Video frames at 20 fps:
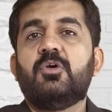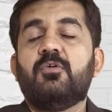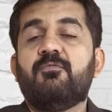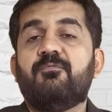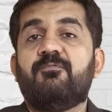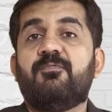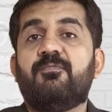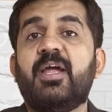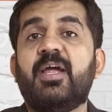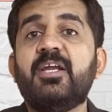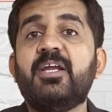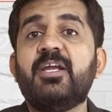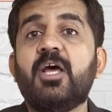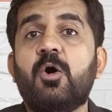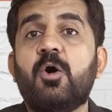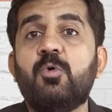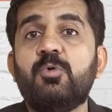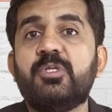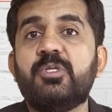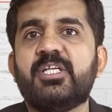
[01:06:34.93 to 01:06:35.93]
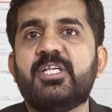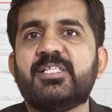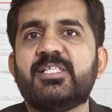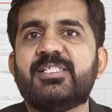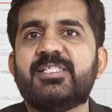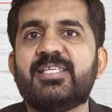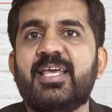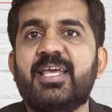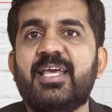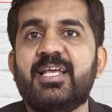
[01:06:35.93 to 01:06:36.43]
Find out the
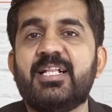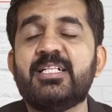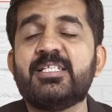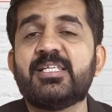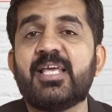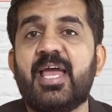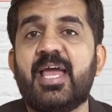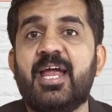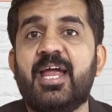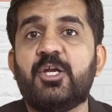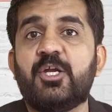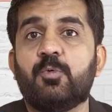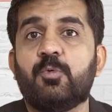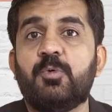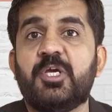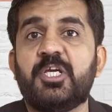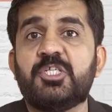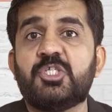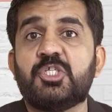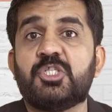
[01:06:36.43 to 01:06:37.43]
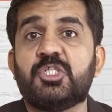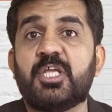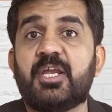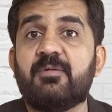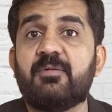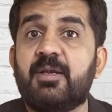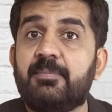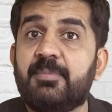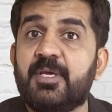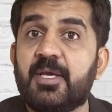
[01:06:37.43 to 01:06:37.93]
sales at which there
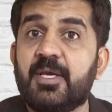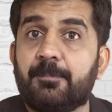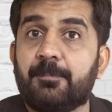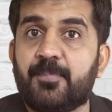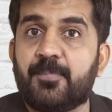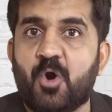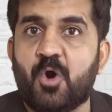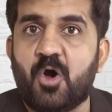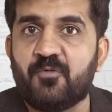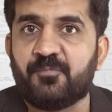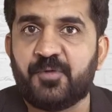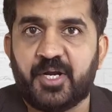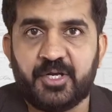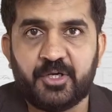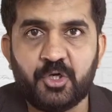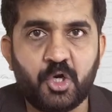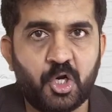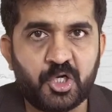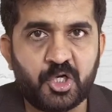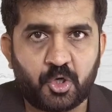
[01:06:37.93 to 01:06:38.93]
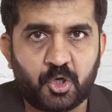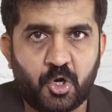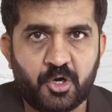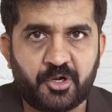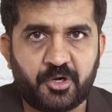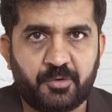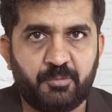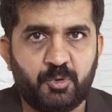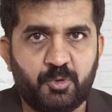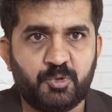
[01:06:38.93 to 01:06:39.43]
will be a profit, not a
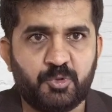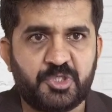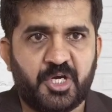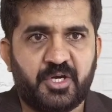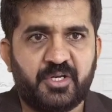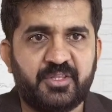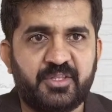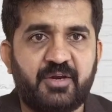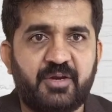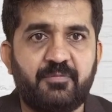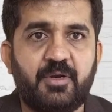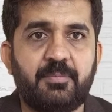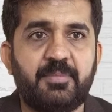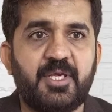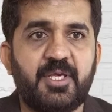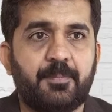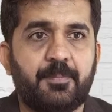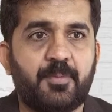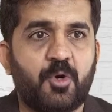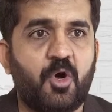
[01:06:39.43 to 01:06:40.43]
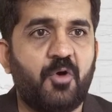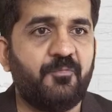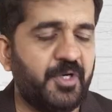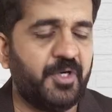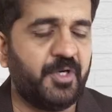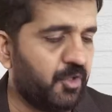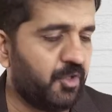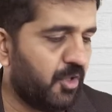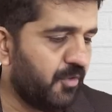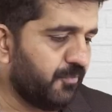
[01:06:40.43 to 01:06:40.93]
contribution. There will be a
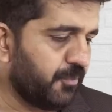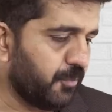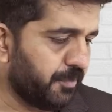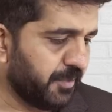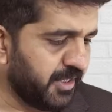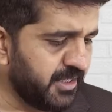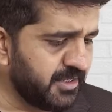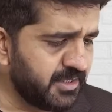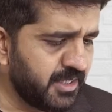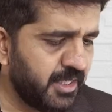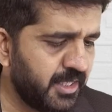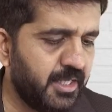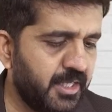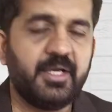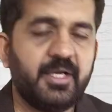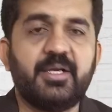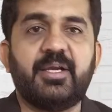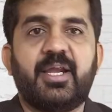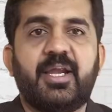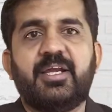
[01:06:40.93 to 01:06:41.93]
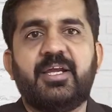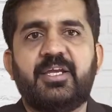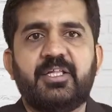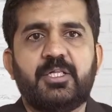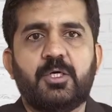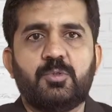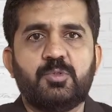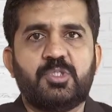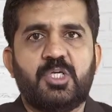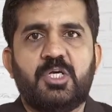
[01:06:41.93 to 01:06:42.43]
profit of rupees
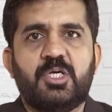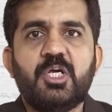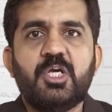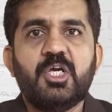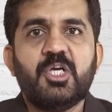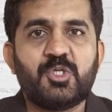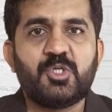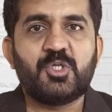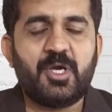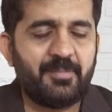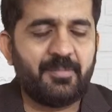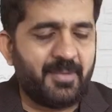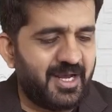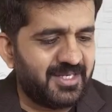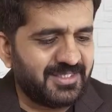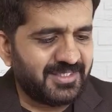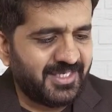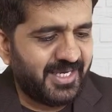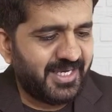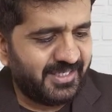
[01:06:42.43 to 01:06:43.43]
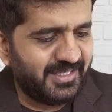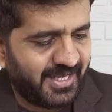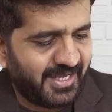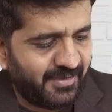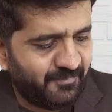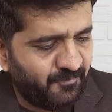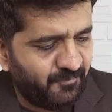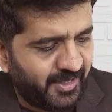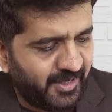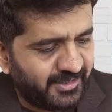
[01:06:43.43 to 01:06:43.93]
90,000. So I'm asking
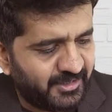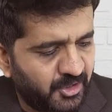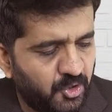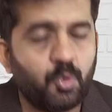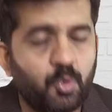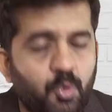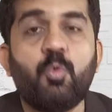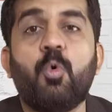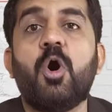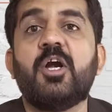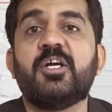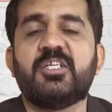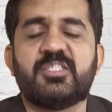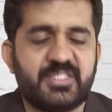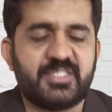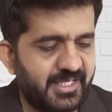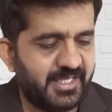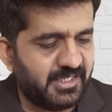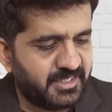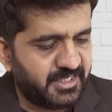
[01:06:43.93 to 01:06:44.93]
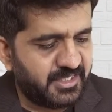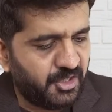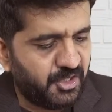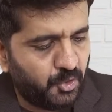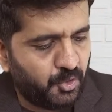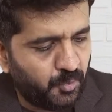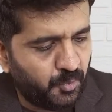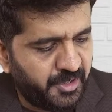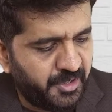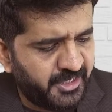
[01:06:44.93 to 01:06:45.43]
them whether you want sales in
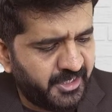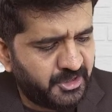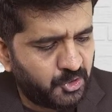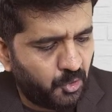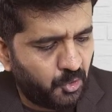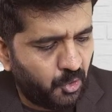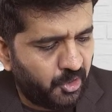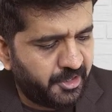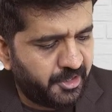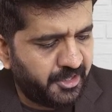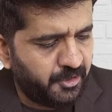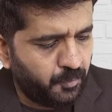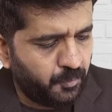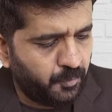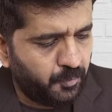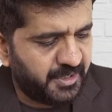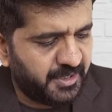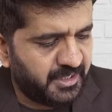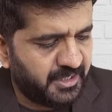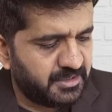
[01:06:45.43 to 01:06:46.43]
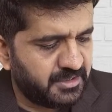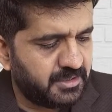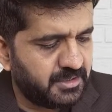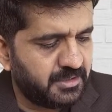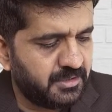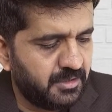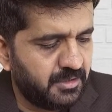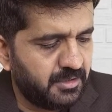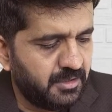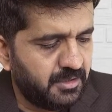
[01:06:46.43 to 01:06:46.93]
units or in rupees.
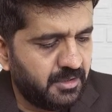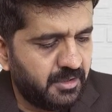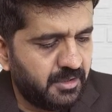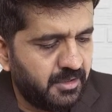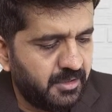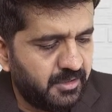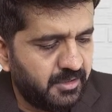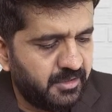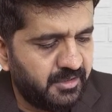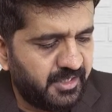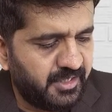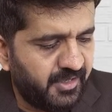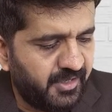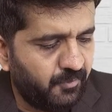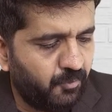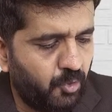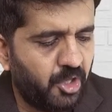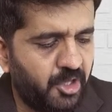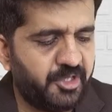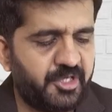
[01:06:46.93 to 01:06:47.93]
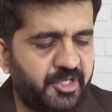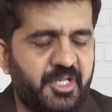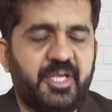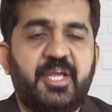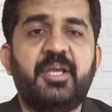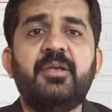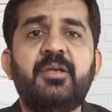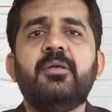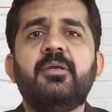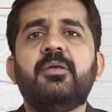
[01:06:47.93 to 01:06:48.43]
They want
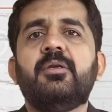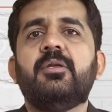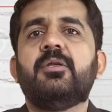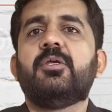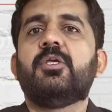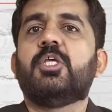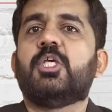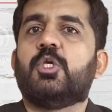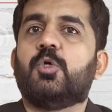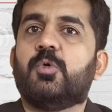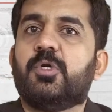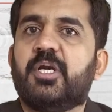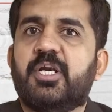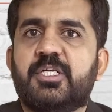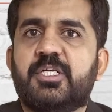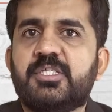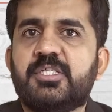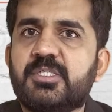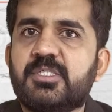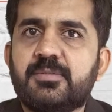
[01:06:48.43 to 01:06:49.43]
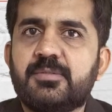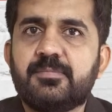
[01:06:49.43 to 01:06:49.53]
in units.